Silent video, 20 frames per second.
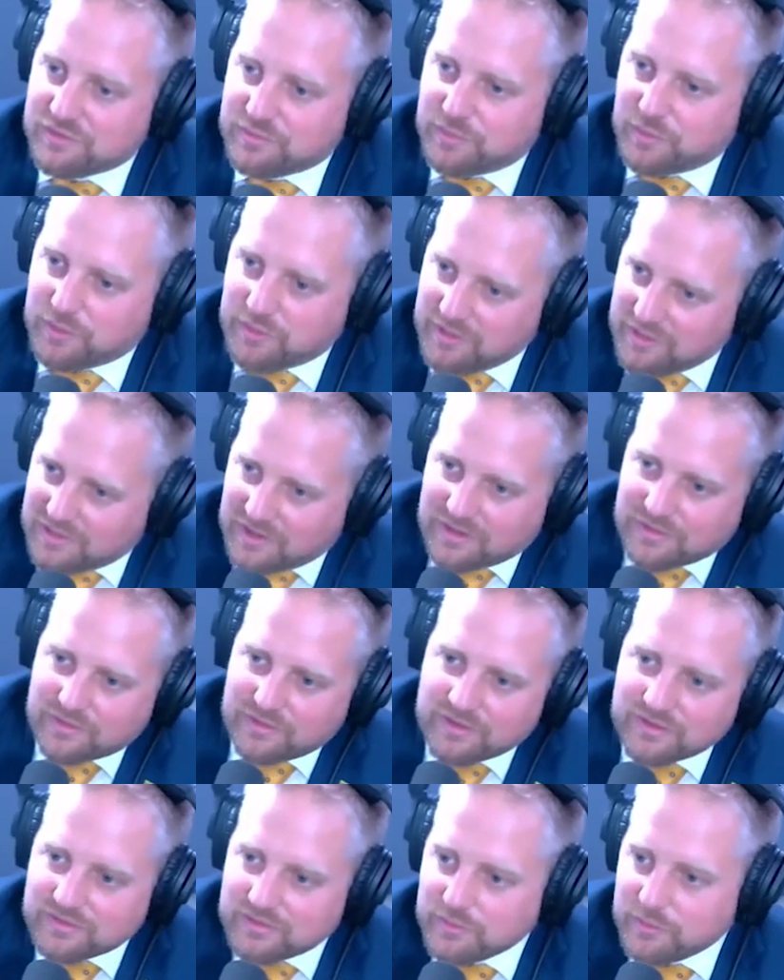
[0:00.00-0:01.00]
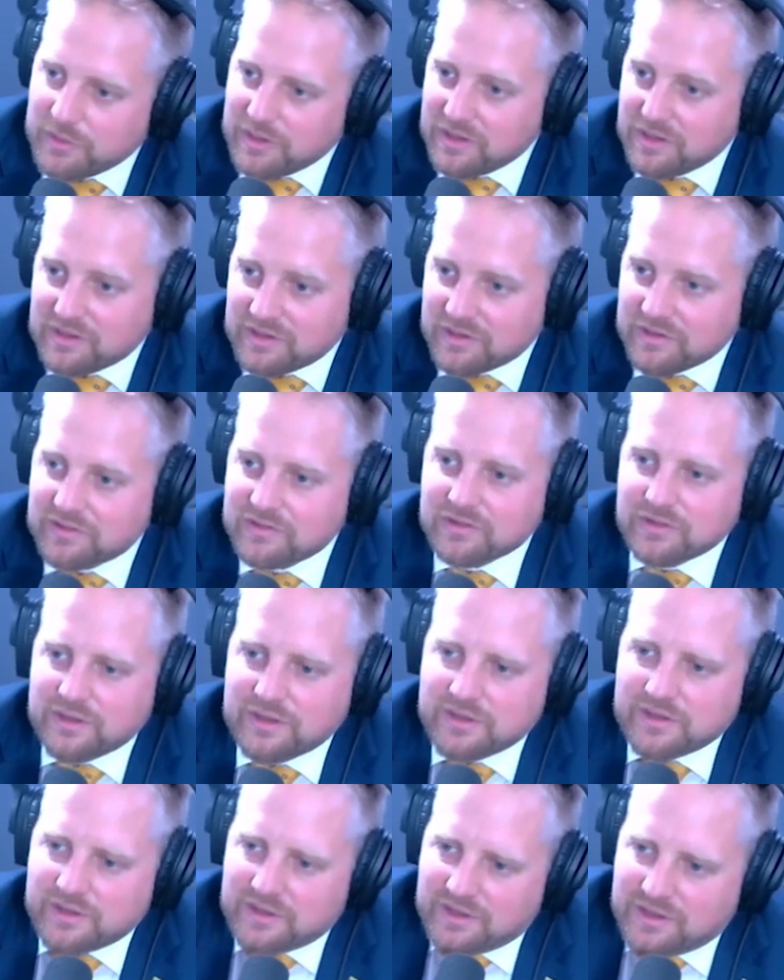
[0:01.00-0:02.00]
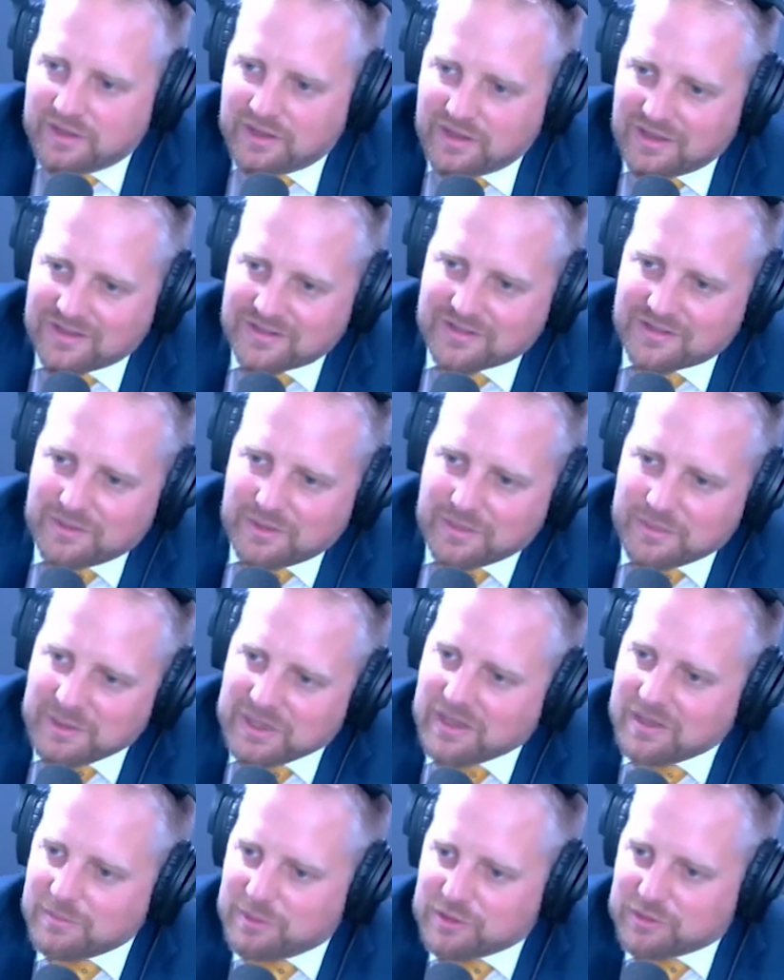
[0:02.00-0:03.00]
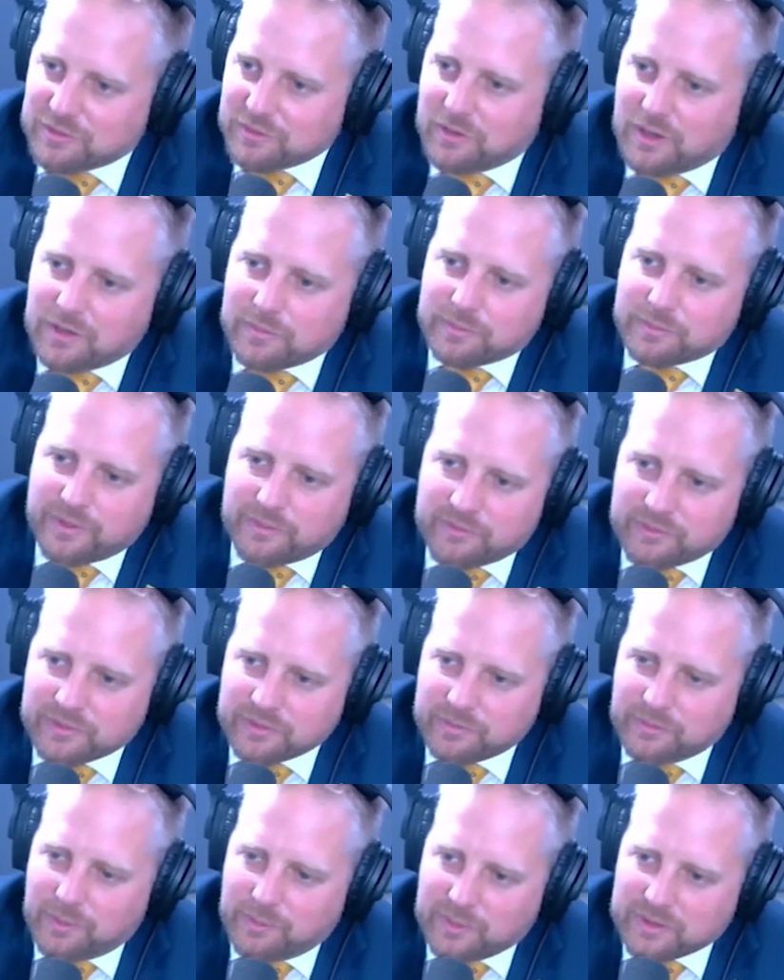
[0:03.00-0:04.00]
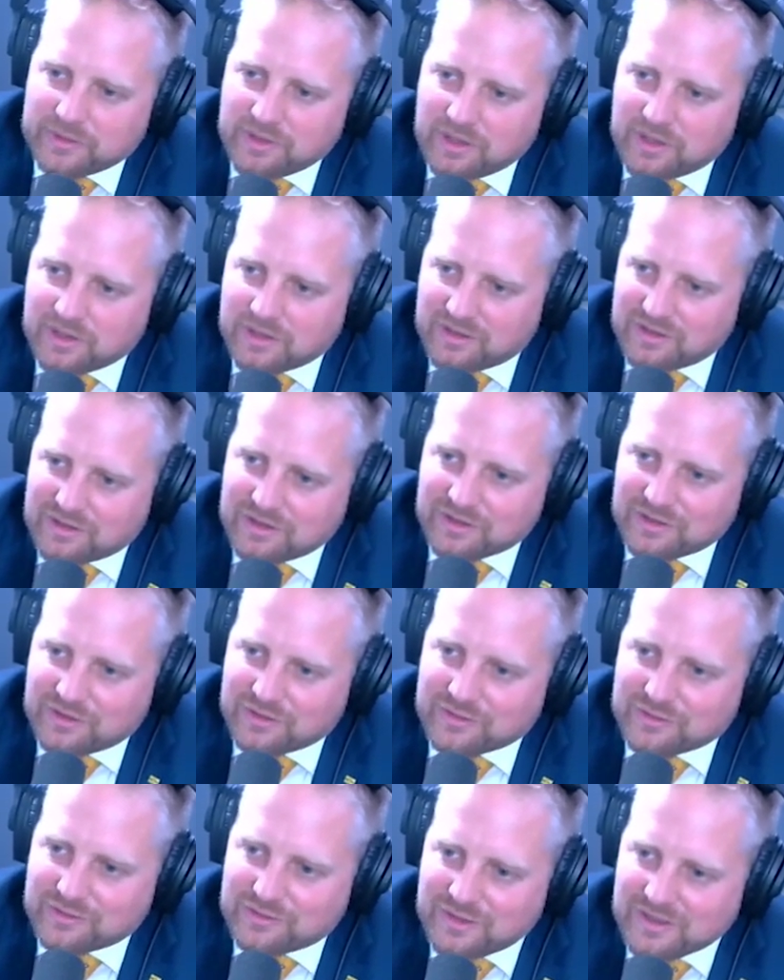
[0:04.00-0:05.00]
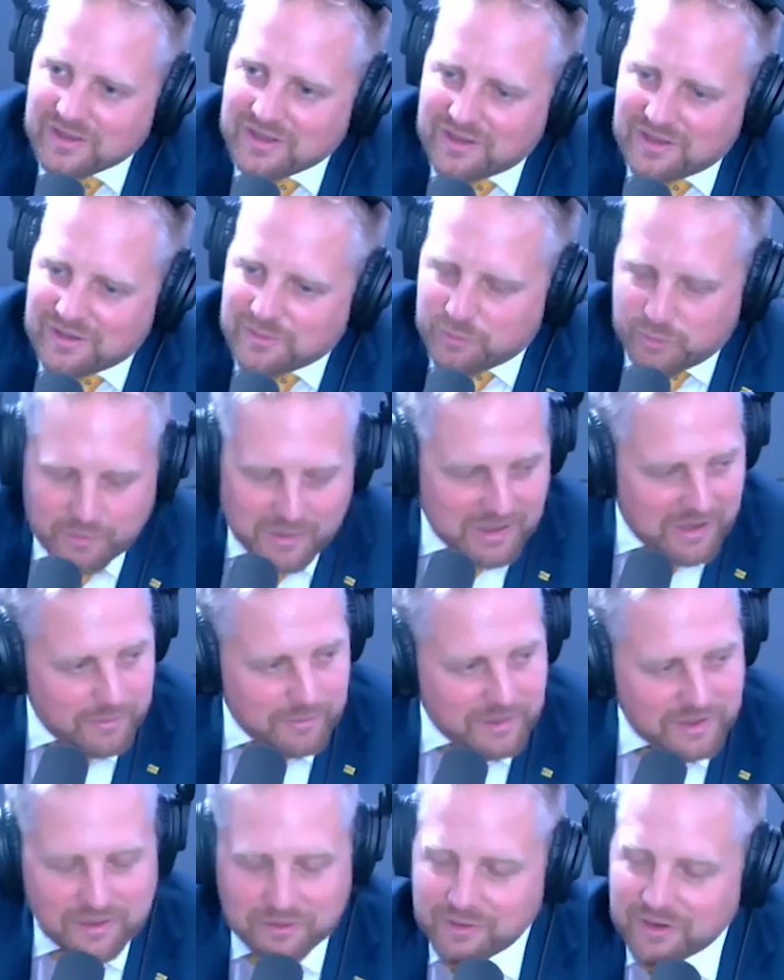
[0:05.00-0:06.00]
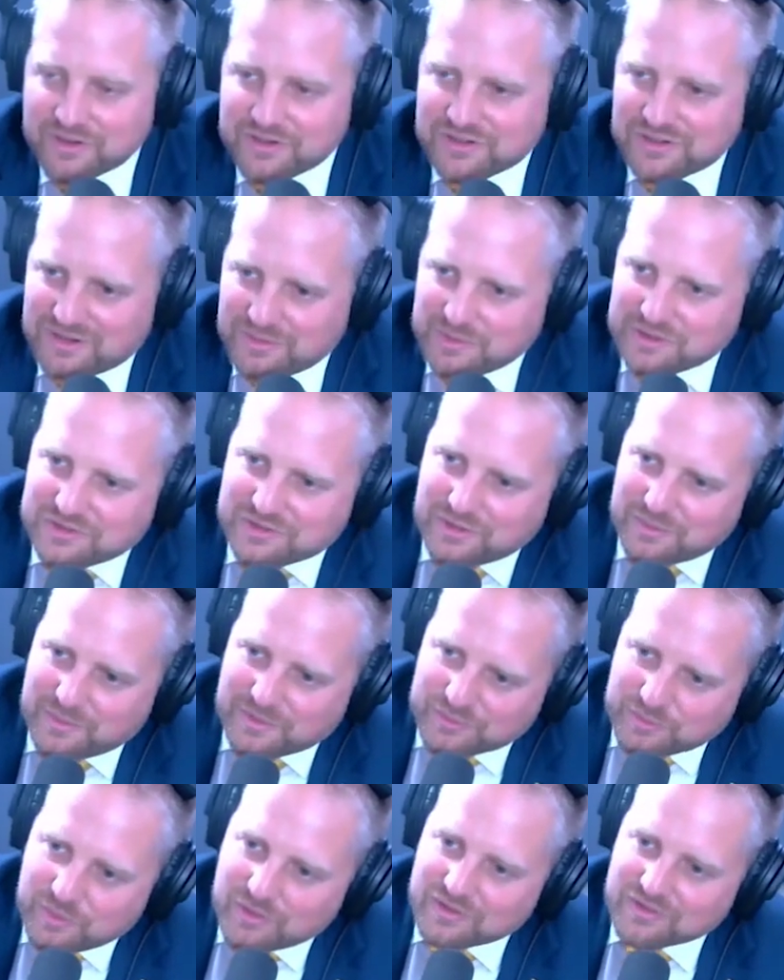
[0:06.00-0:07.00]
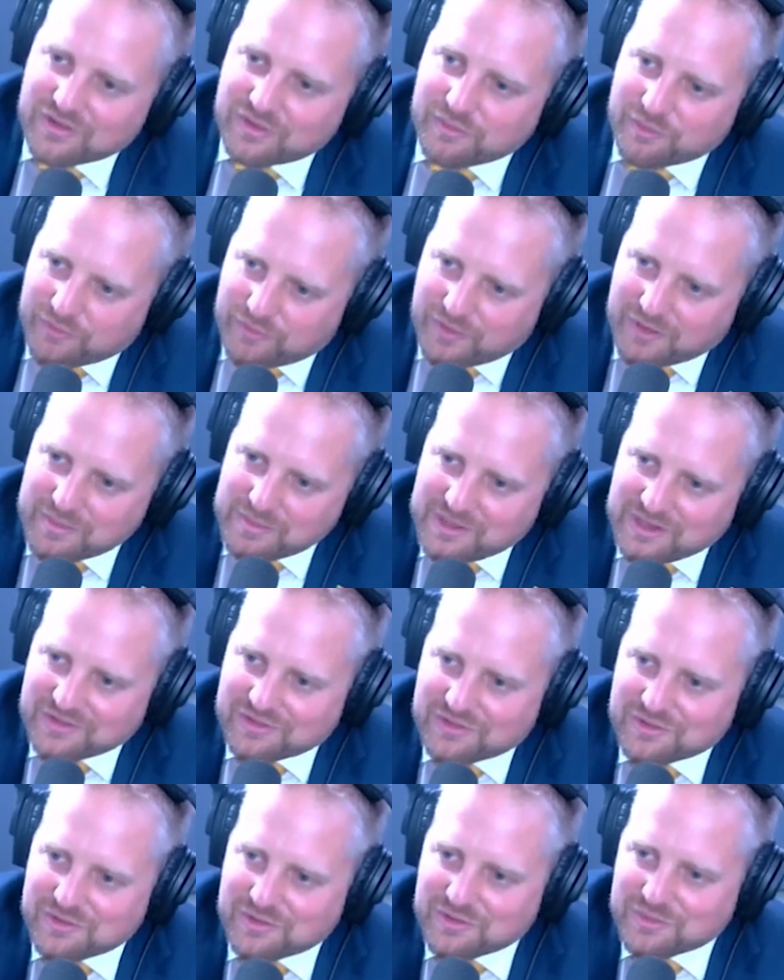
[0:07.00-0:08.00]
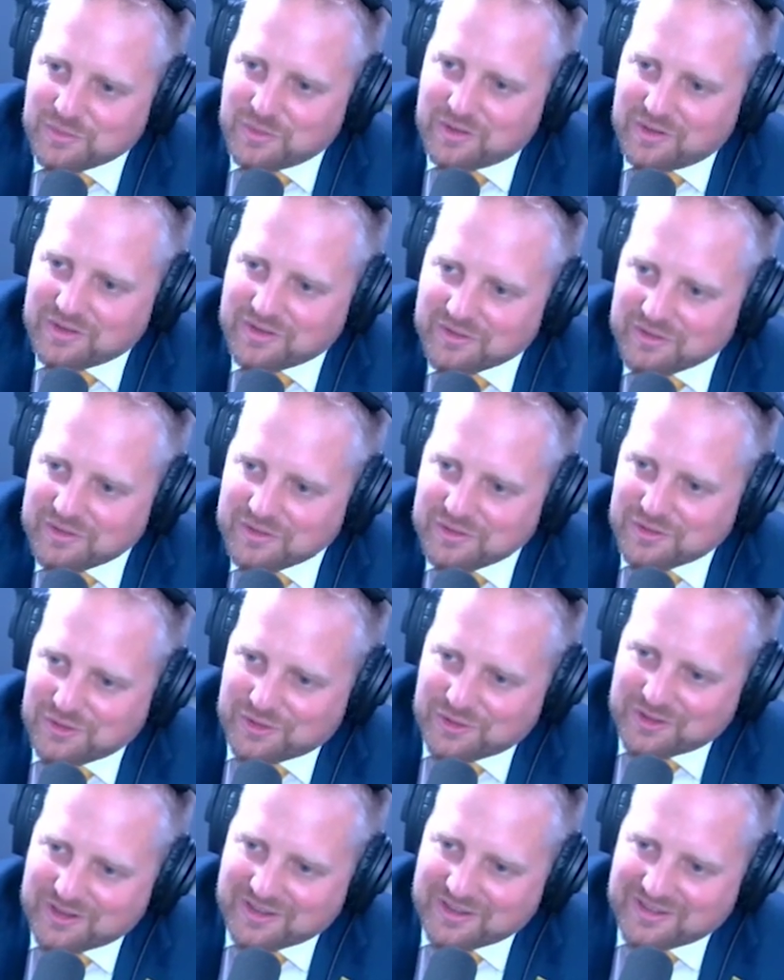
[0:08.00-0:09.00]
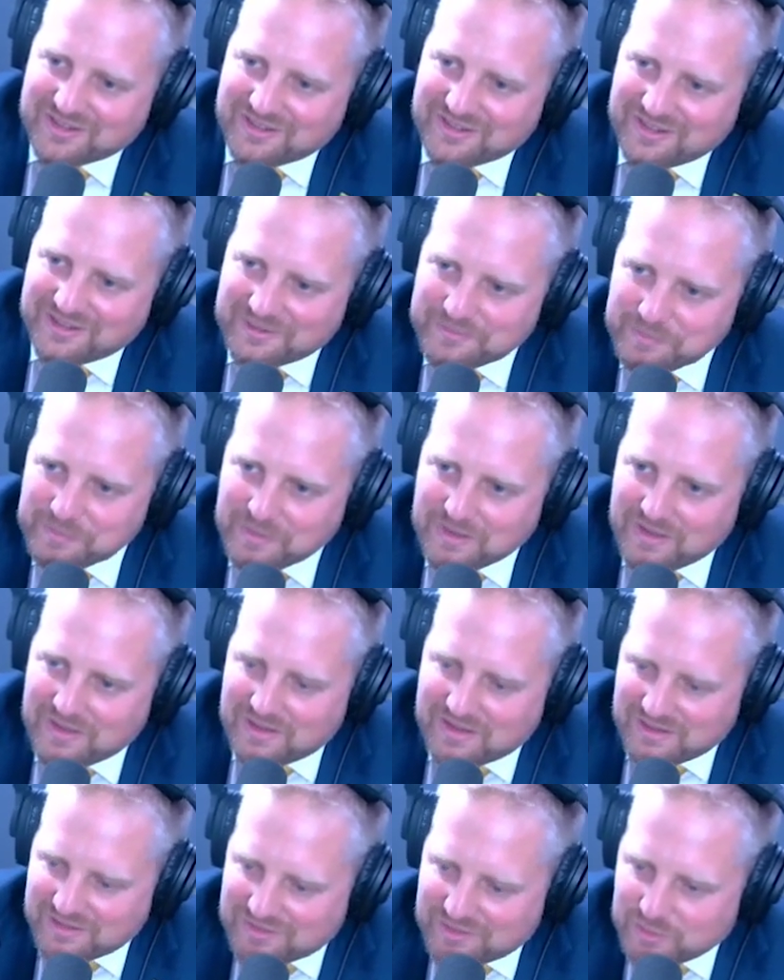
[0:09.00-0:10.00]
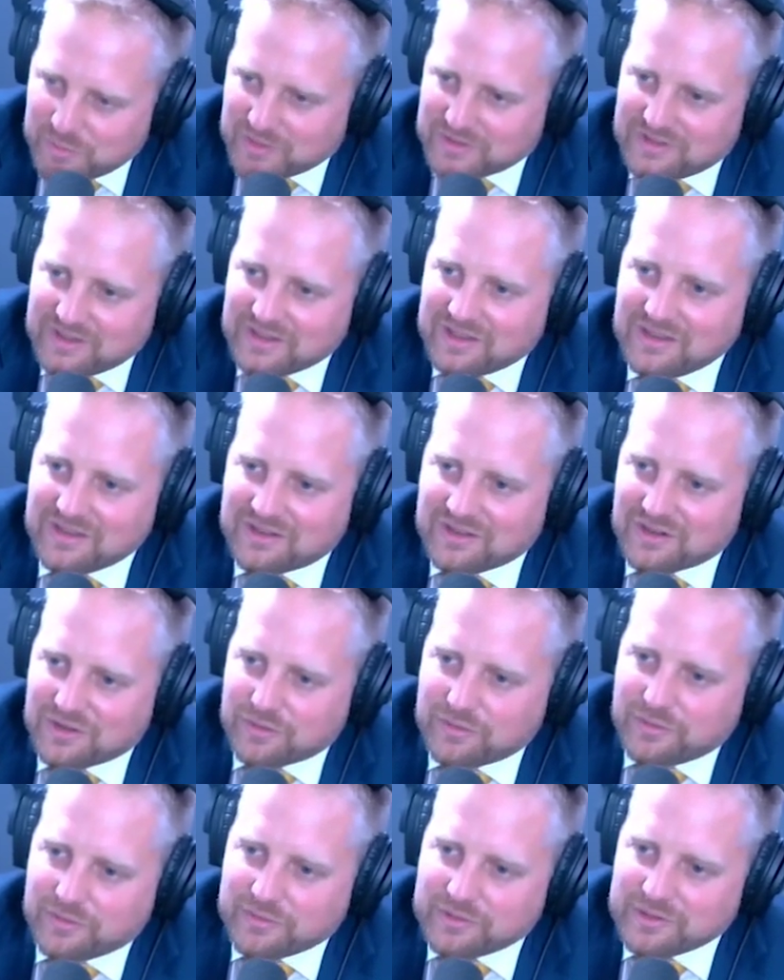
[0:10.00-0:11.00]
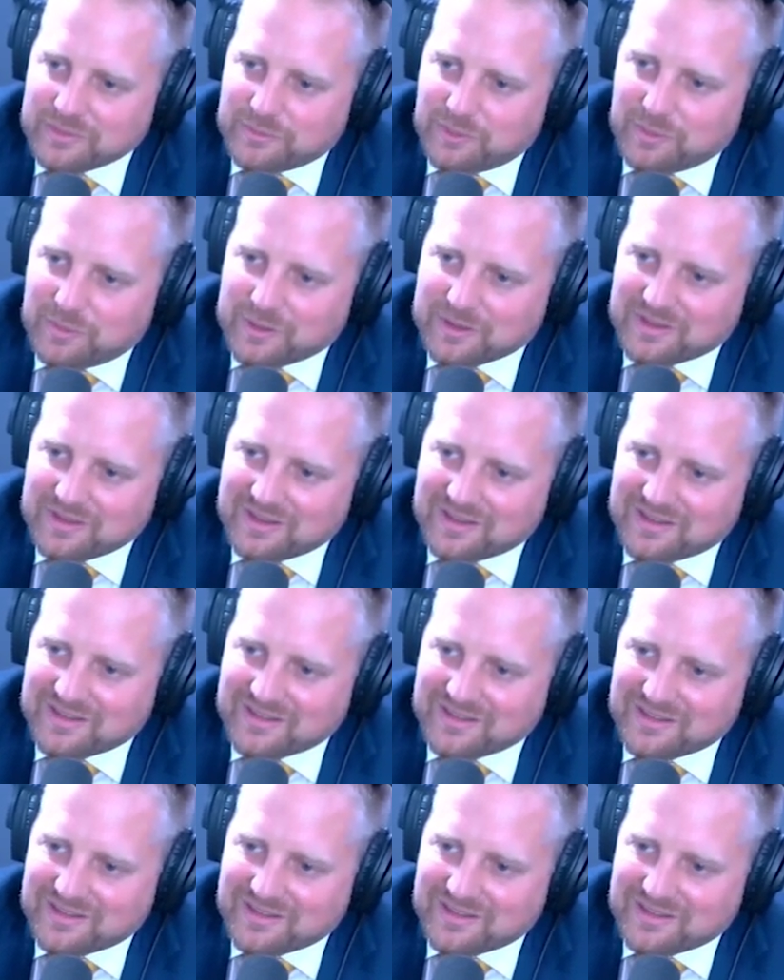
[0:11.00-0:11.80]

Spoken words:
for it, has the willingness, and being able to help our diplomatic movement. I'm here actually with Thomas Walls, our foreign minister as well here in New York, and he's the one taking care of our diplomatic